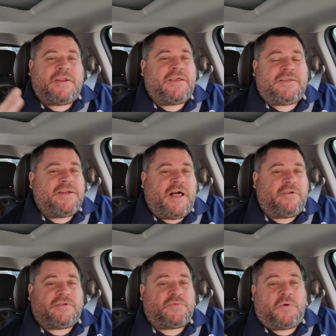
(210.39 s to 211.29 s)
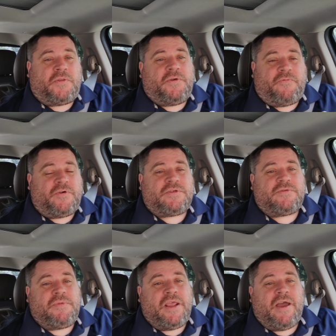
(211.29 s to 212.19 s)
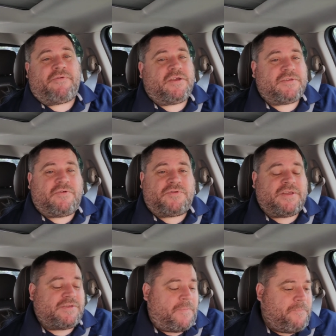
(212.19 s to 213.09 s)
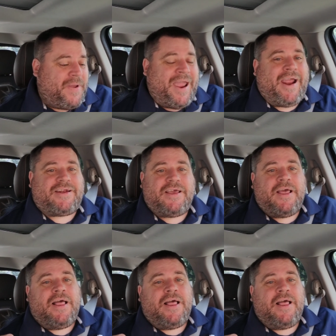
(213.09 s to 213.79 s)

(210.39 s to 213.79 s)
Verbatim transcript: Nineteen dollars is worth it versus me having because those things are packed